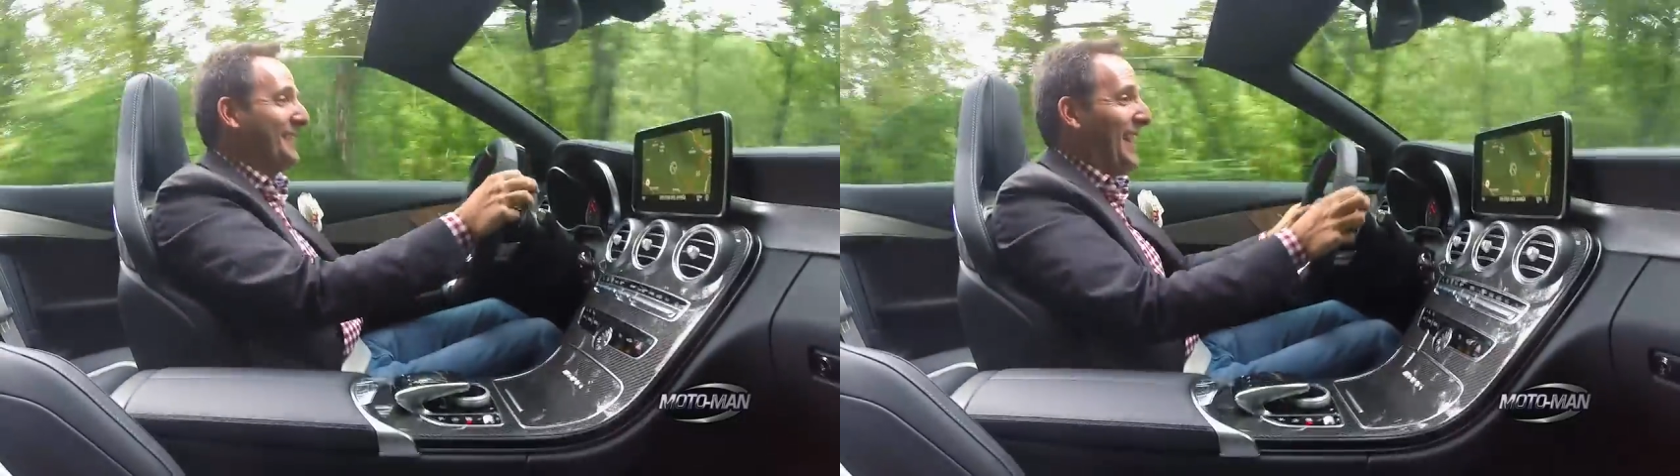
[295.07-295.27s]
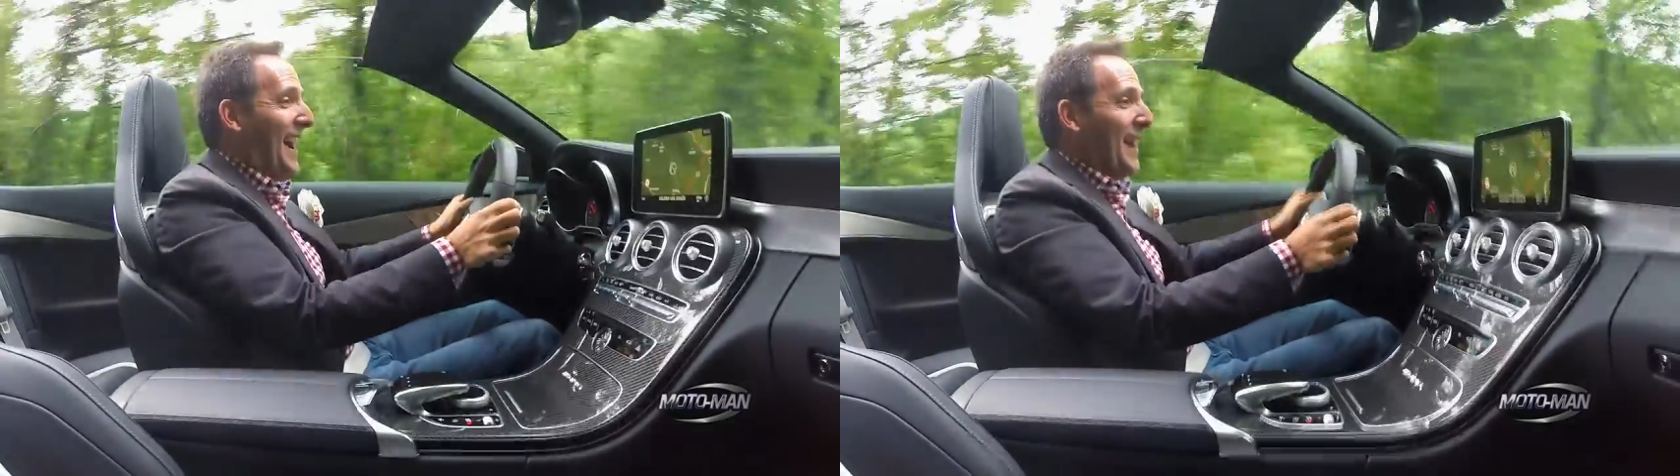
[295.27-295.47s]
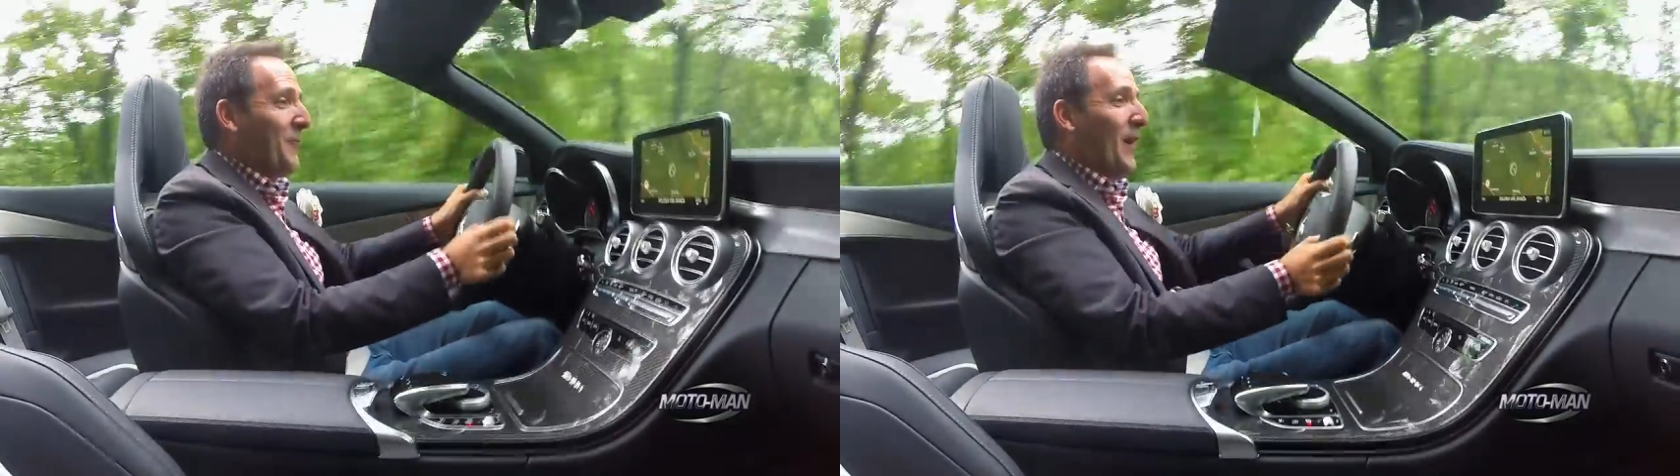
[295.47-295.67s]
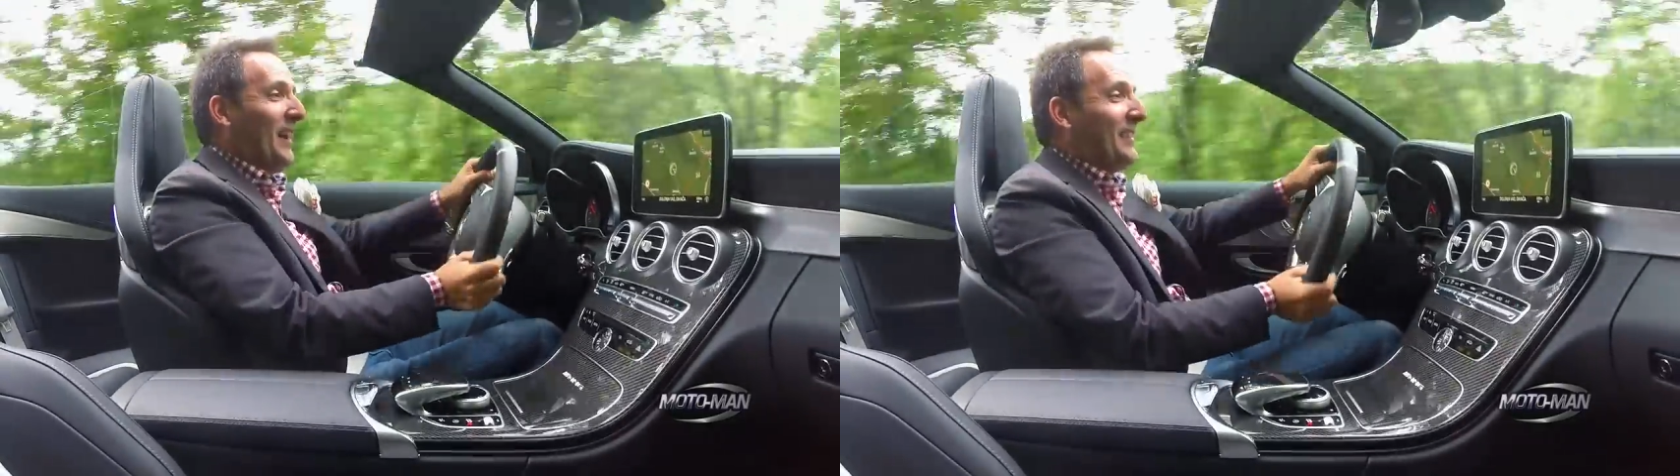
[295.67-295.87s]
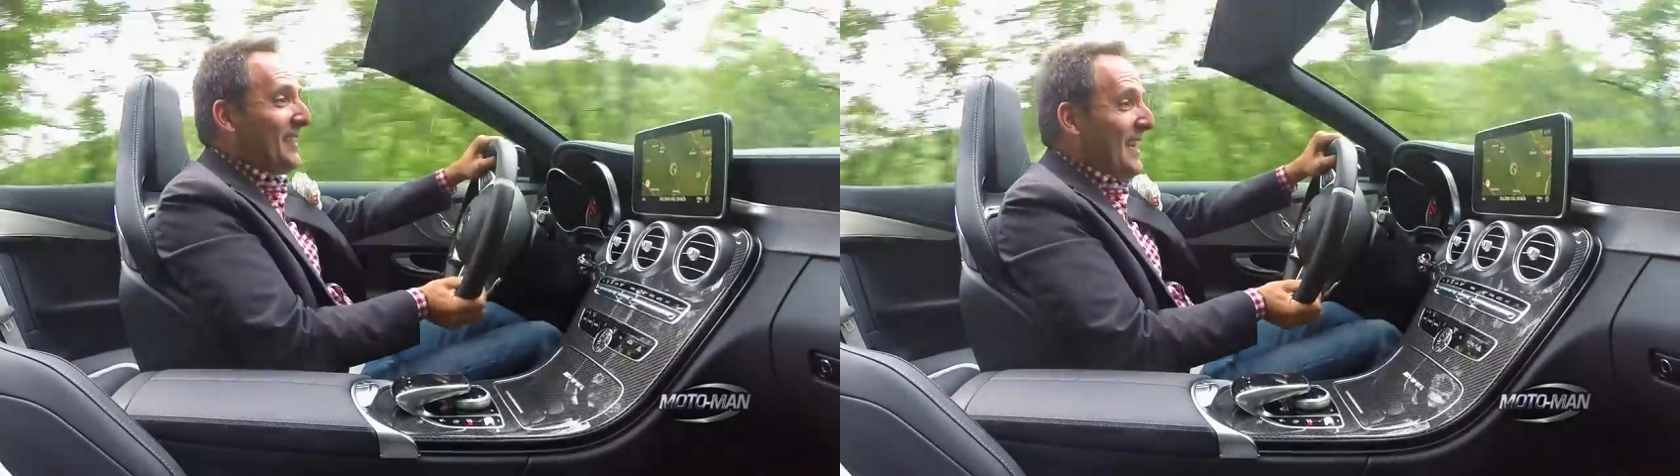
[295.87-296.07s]

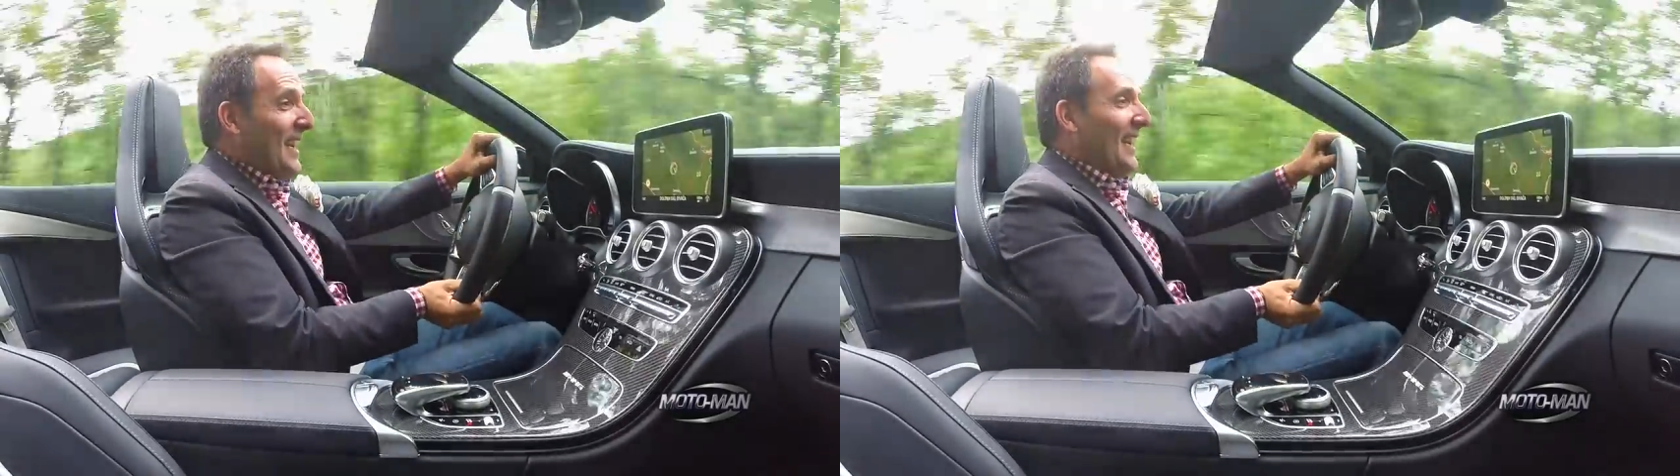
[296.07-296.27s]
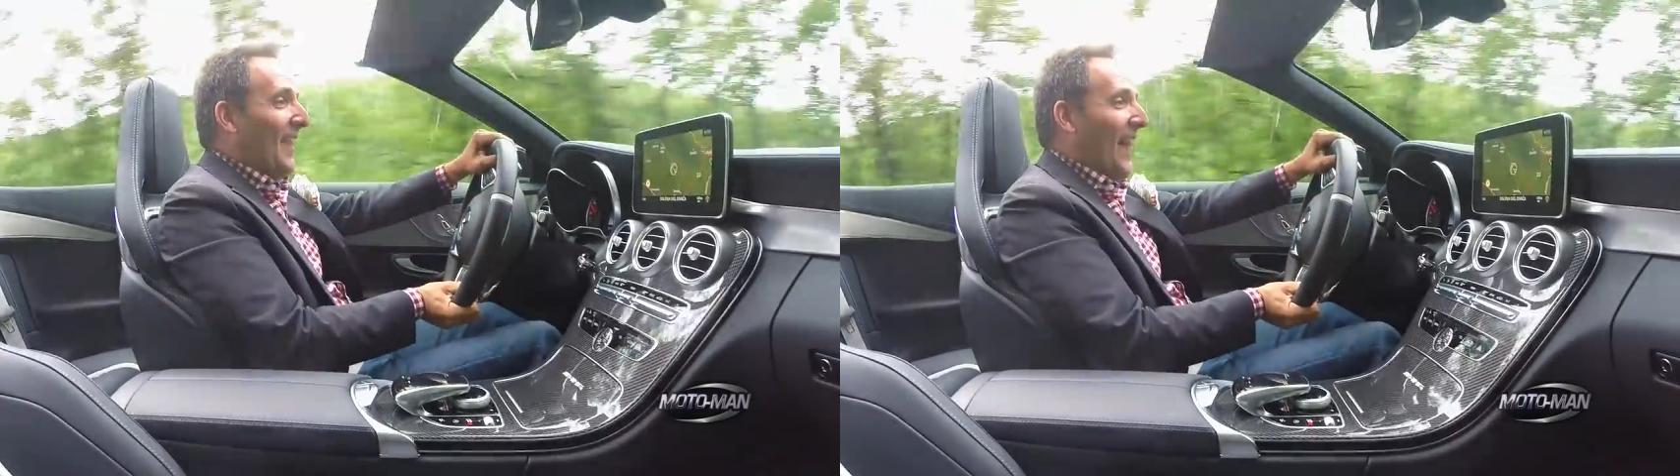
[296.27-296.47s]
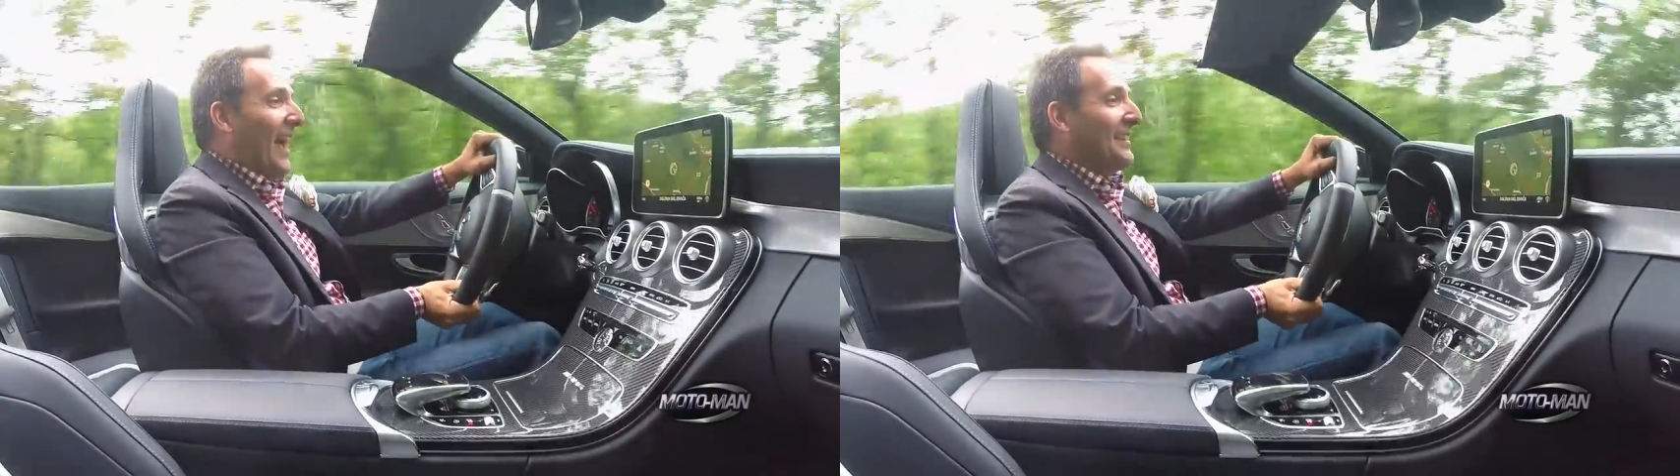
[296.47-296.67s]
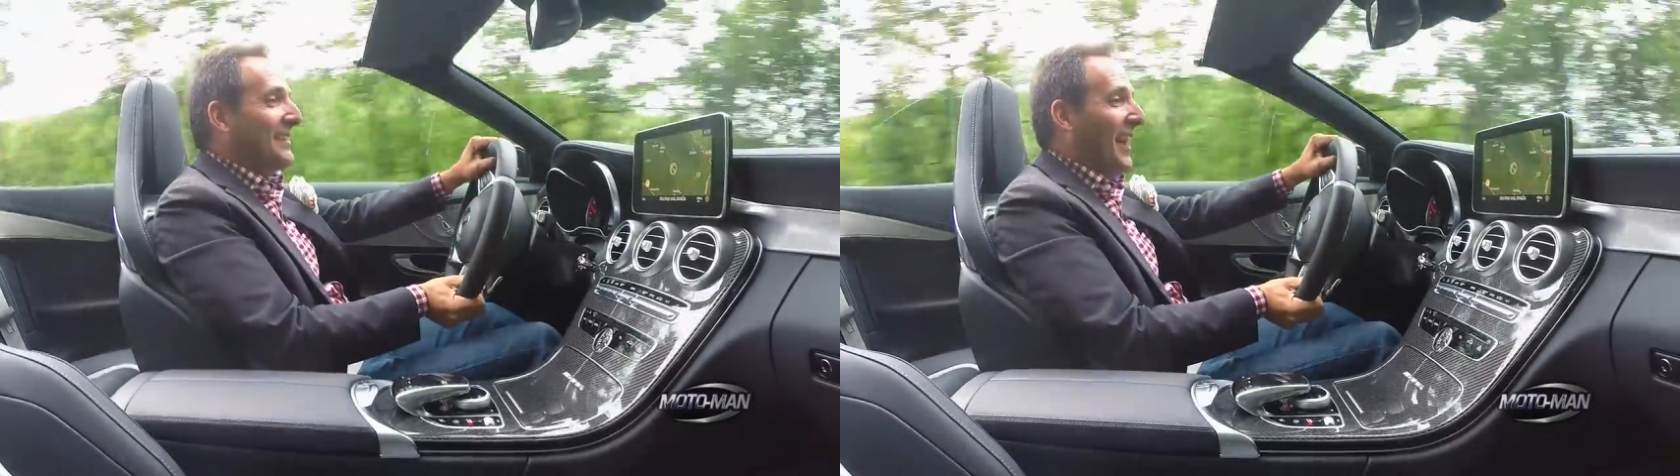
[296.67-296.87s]
sideways. Now that's